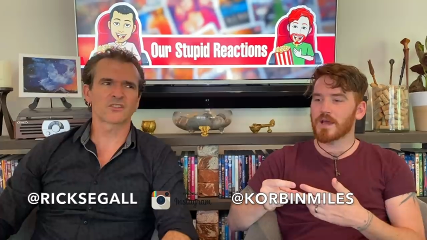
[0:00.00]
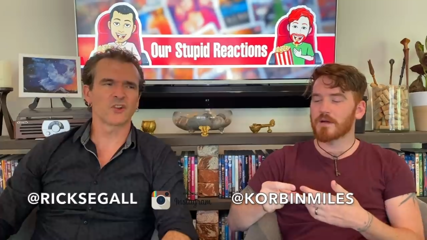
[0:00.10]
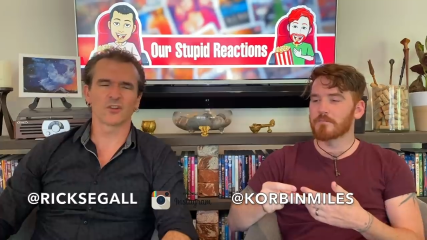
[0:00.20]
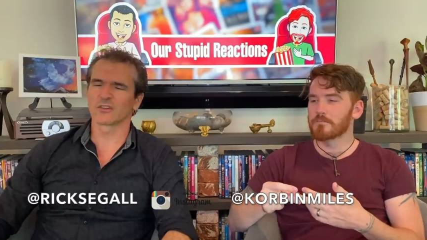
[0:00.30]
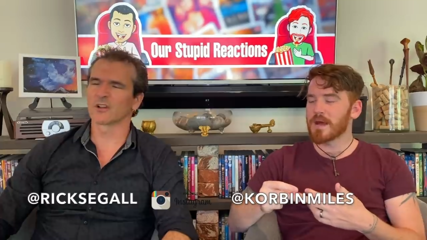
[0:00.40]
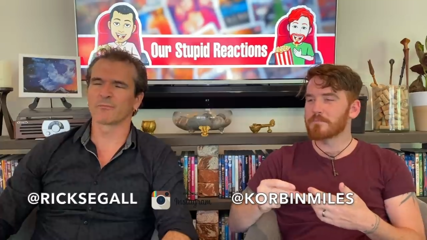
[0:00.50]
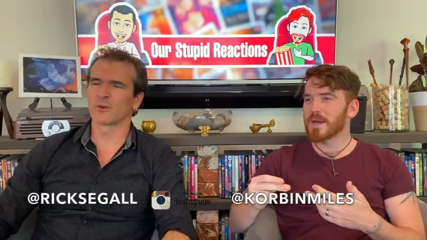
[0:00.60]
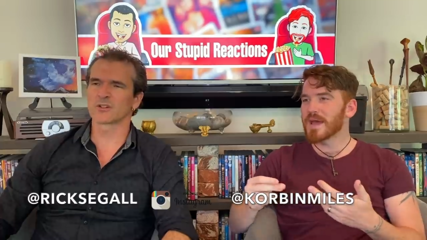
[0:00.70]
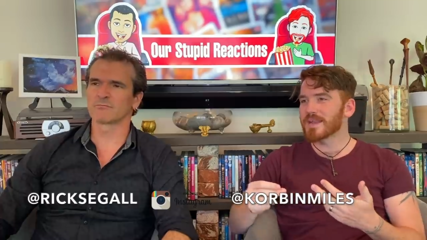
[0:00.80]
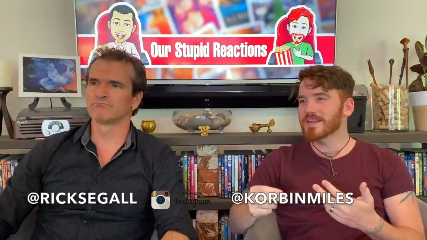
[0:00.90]
Speaker 1: year. My
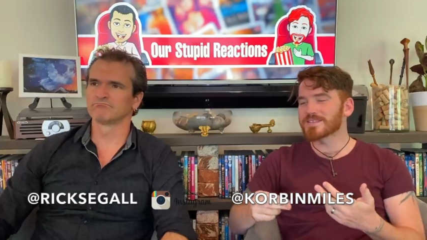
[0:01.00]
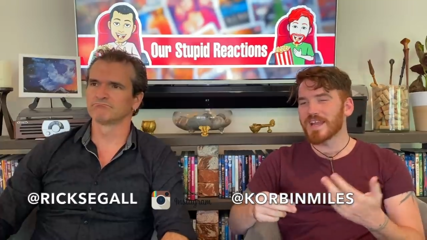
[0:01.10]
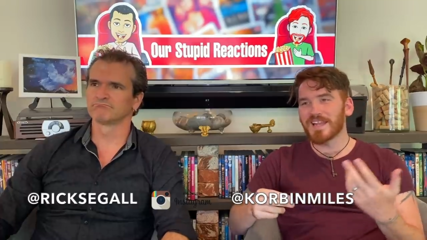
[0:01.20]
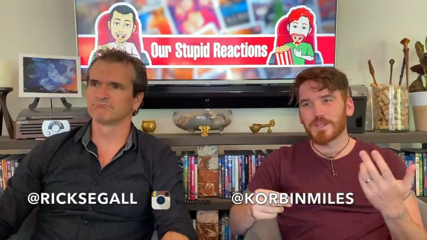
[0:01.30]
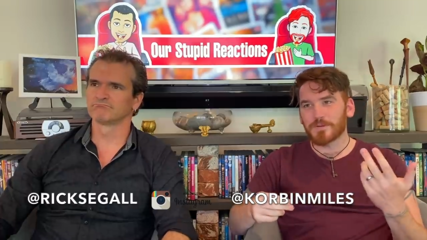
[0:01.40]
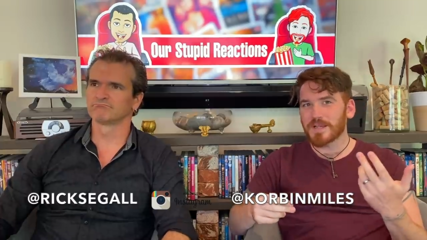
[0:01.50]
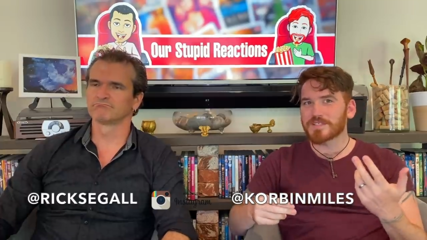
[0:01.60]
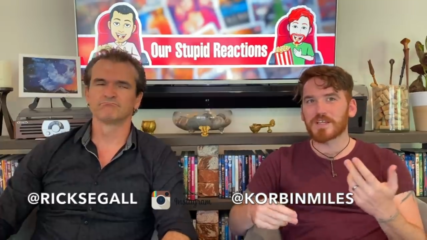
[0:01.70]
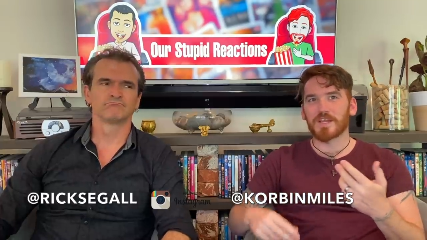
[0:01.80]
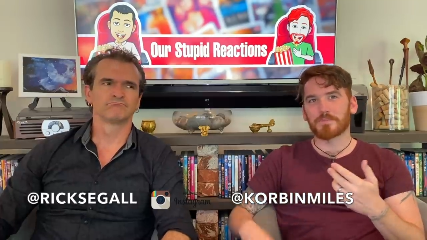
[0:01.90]
bet is 83 is going to
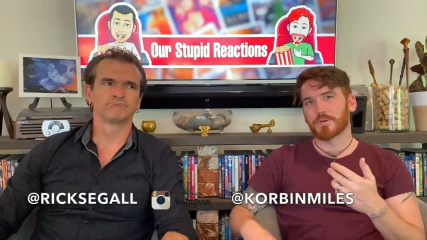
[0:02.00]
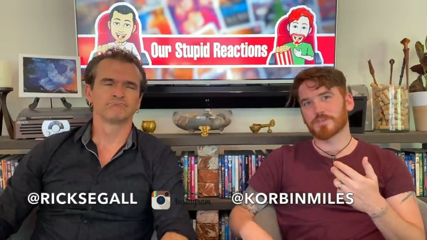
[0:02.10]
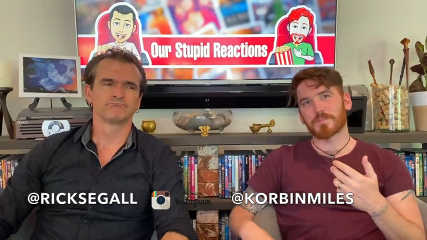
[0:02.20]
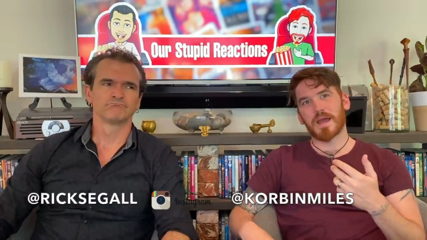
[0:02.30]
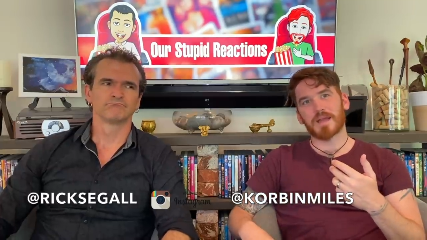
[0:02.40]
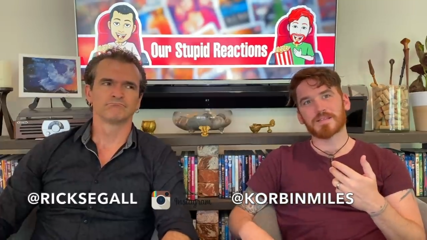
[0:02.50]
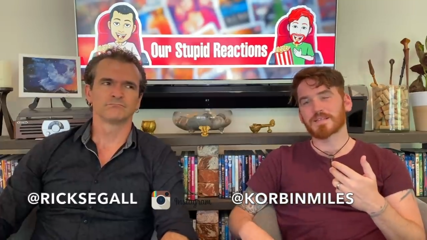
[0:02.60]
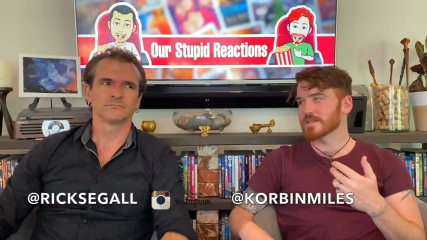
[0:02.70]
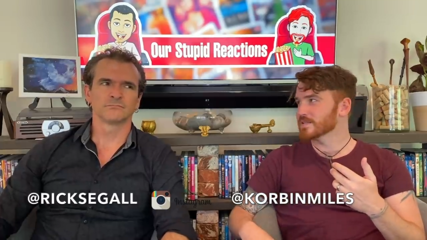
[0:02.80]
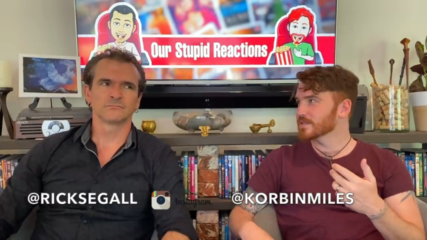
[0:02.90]
get pushed back
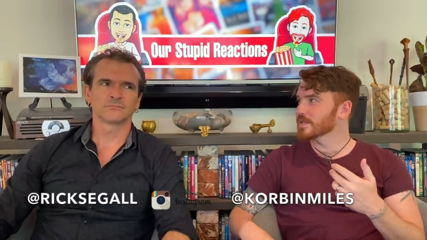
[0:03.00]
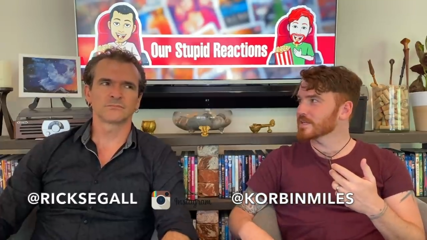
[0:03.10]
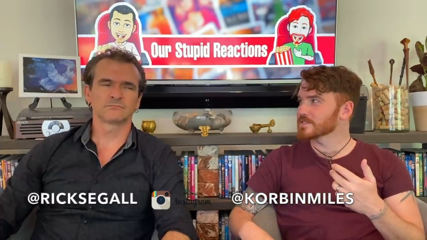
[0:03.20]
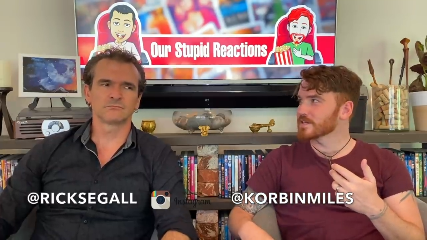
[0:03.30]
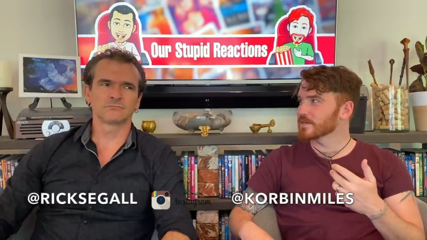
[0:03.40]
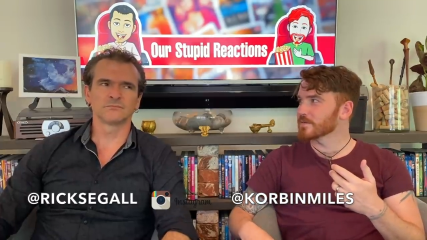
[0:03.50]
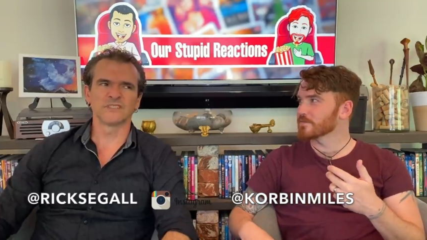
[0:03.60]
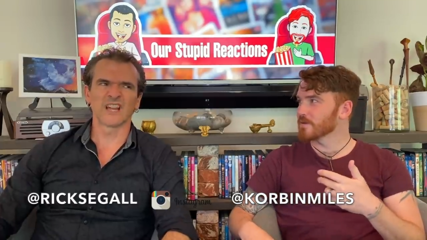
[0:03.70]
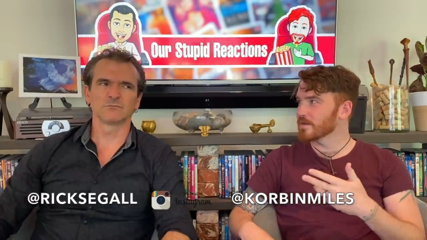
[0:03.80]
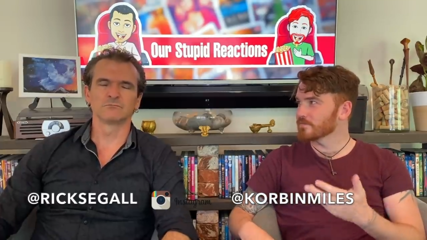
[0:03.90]
to next year with
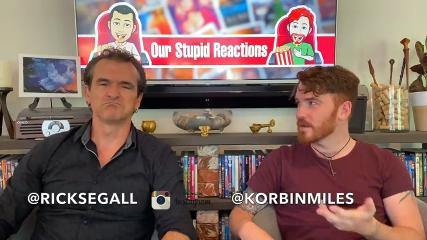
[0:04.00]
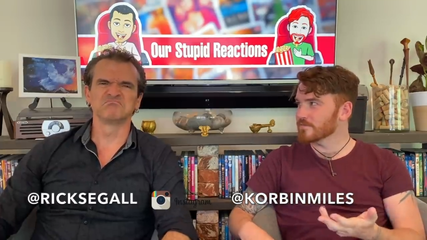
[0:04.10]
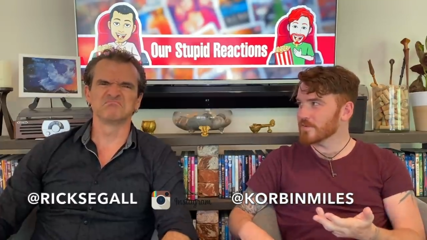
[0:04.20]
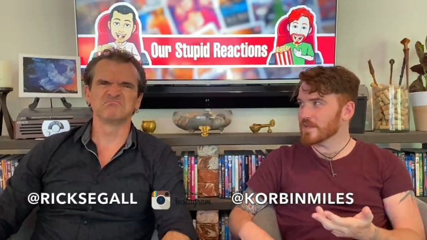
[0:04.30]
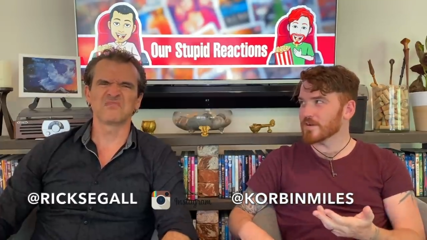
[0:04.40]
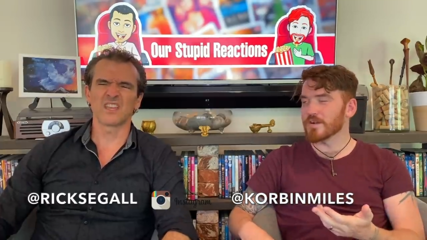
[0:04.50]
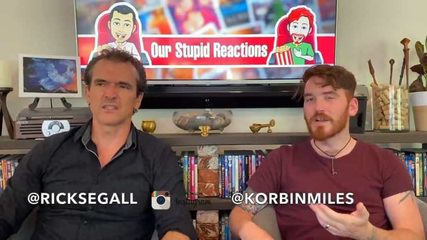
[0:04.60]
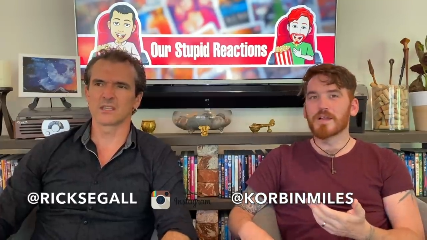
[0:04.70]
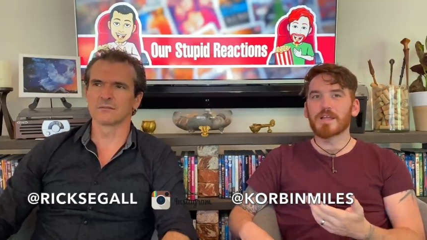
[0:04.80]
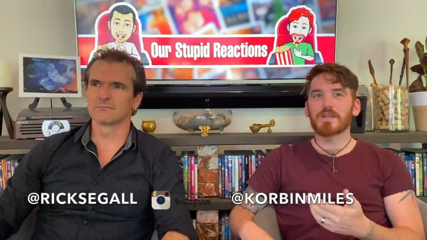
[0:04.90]
Ranveer. Easy.
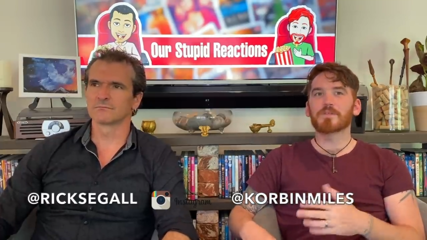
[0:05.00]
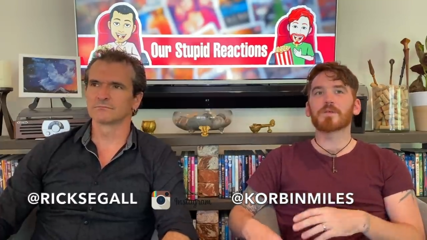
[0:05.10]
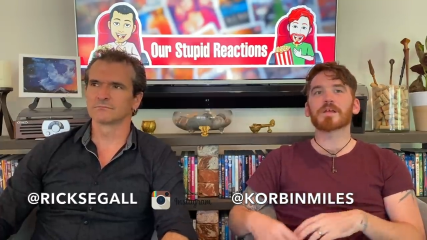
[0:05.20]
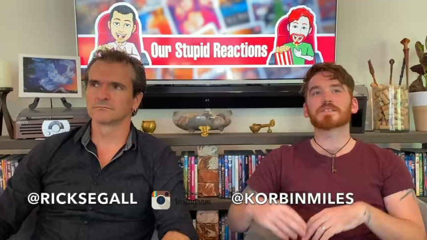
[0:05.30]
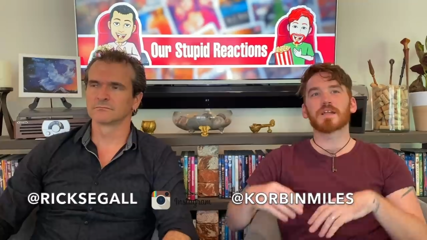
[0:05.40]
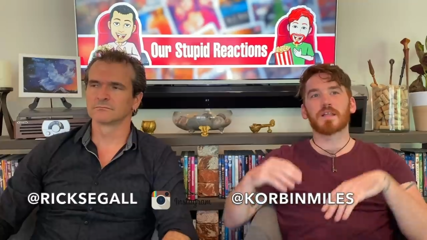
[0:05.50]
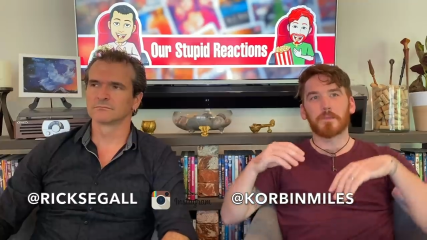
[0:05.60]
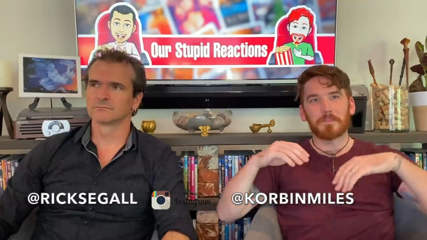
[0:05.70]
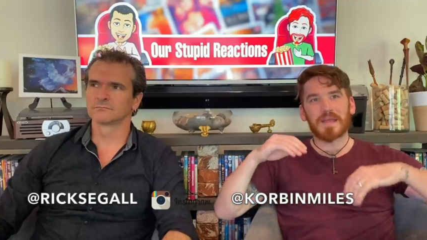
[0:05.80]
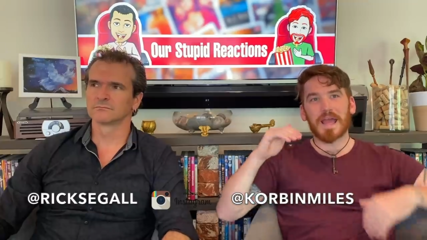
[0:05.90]
Even though that's not like a
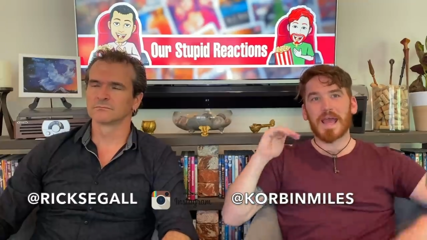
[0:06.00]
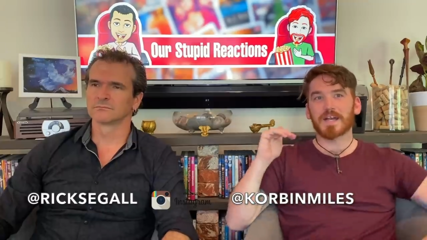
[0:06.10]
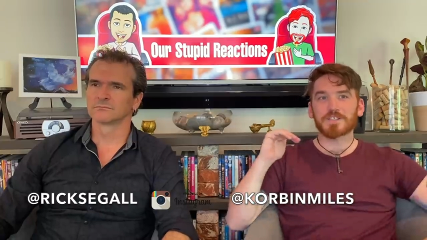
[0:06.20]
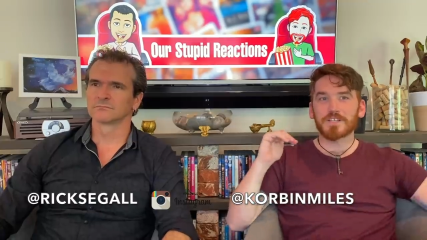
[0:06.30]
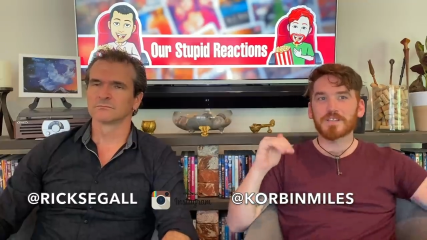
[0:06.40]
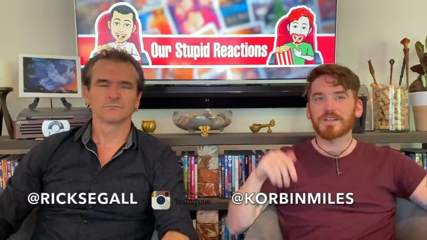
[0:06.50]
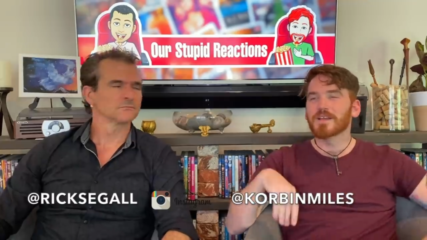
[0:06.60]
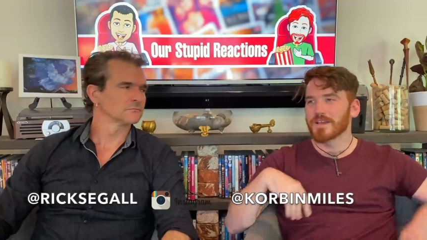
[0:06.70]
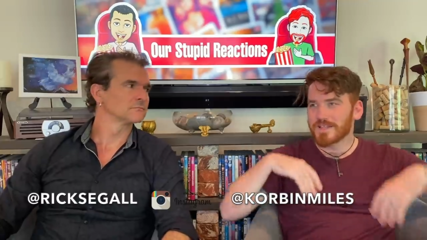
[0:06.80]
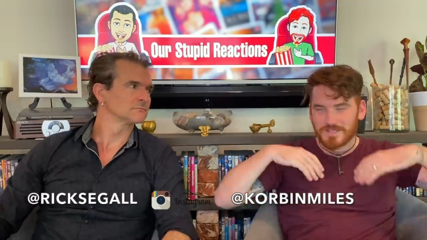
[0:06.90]
big action,
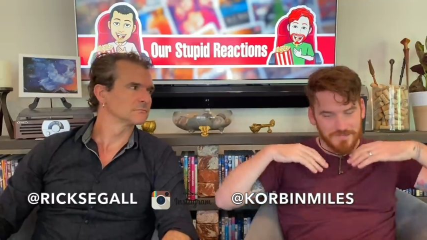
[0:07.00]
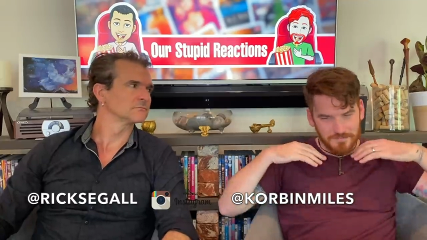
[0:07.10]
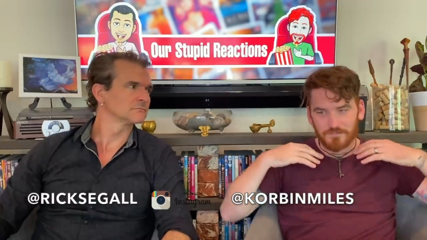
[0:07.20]
it's